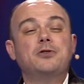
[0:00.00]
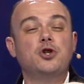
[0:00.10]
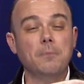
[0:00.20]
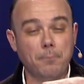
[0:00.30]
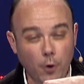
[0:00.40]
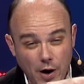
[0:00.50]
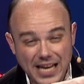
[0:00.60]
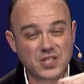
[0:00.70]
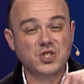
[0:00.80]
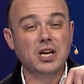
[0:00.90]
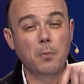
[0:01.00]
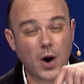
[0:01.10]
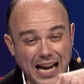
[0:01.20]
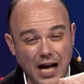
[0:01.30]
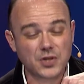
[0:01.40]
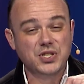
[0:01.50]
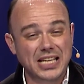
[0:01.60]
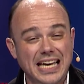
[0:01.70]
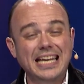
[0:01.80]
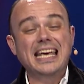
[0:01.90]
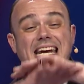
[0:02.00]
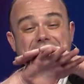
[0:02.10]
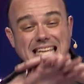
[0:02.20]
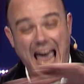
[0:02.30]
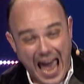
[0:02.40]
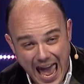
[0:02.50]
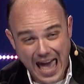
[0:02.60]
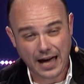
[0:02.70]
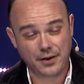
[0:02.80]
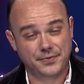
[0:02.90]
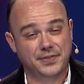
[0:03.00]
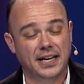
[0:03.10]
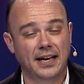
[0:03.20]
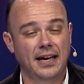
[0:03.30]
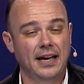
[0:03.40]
but you bring someone else in, it is halved.